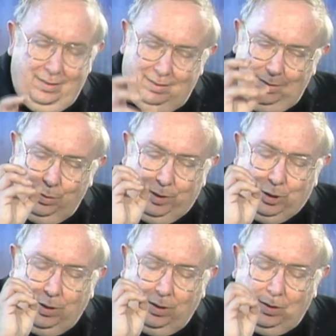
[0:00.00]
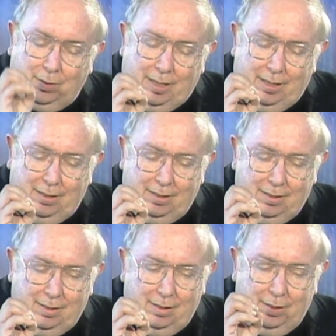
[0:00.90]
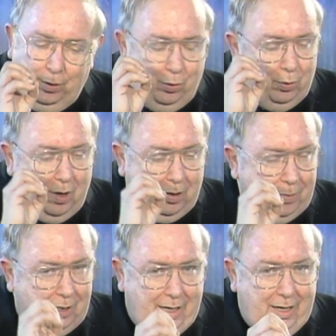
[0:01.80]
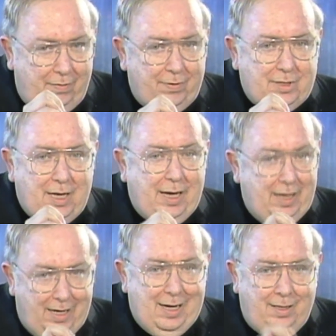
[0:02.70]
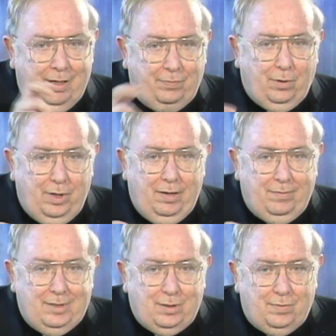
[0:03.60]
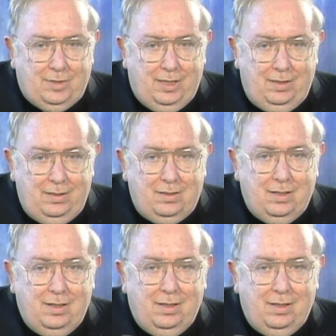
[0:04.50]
The original creed, you do not believe, say, in the forgiveness of sins.